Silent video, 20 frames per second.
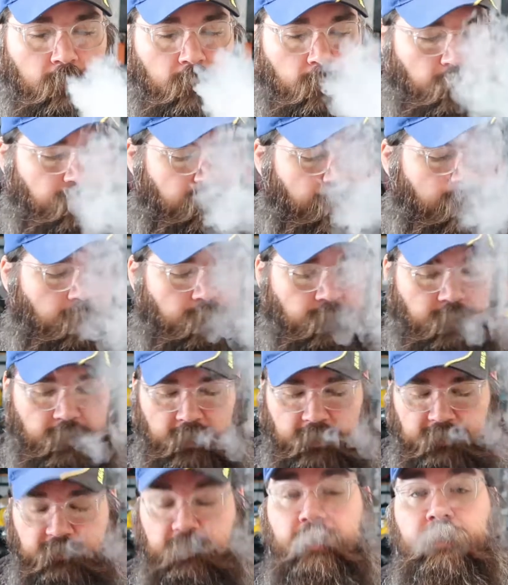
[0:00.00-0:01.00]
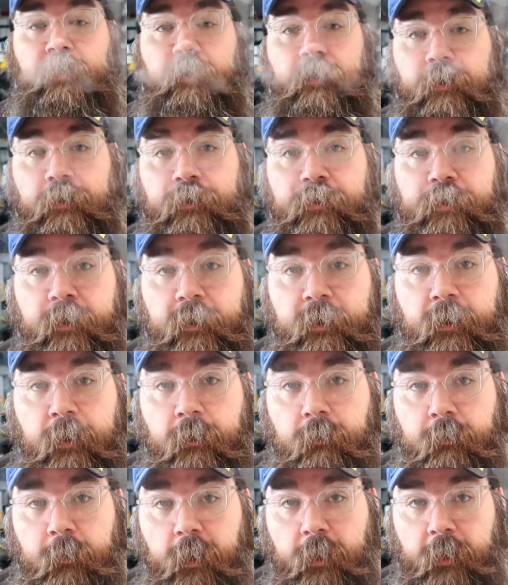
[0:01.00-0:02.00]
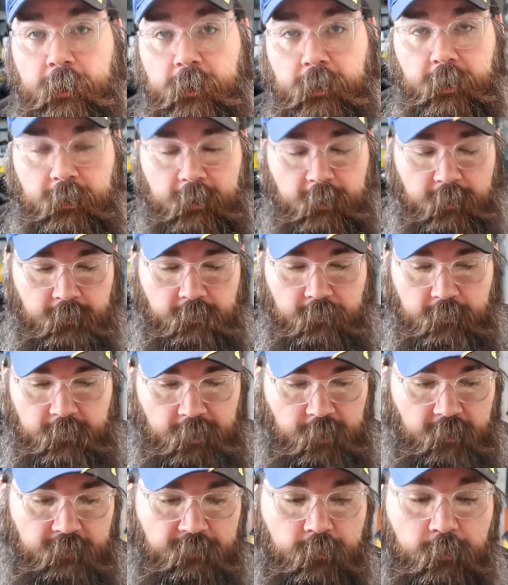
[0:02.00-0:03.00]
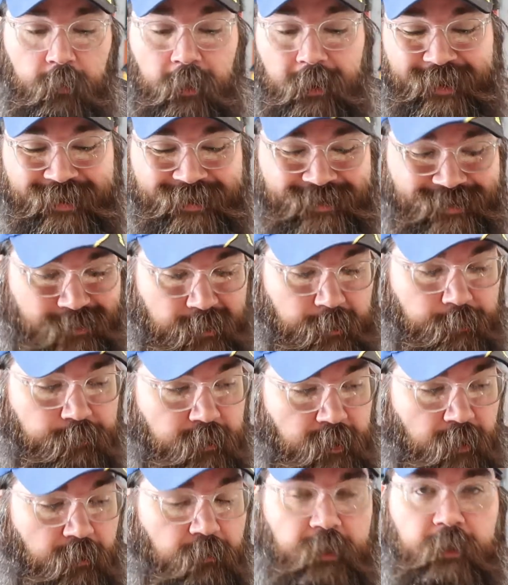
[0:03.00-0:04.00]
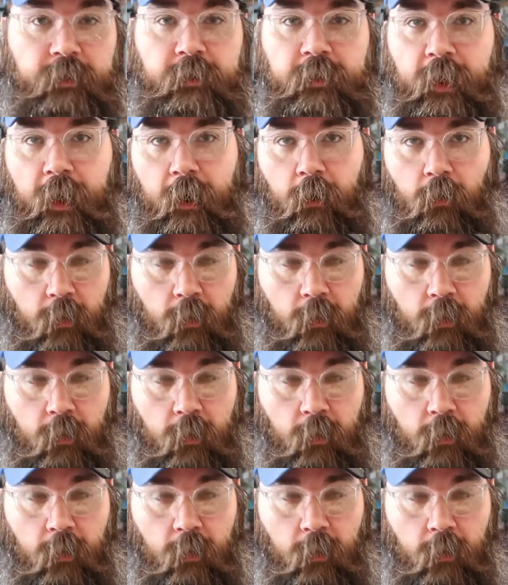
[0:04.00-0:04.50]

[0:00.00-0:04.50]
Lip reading: without investing a shit ton of money either. So if you want to tiptoe into that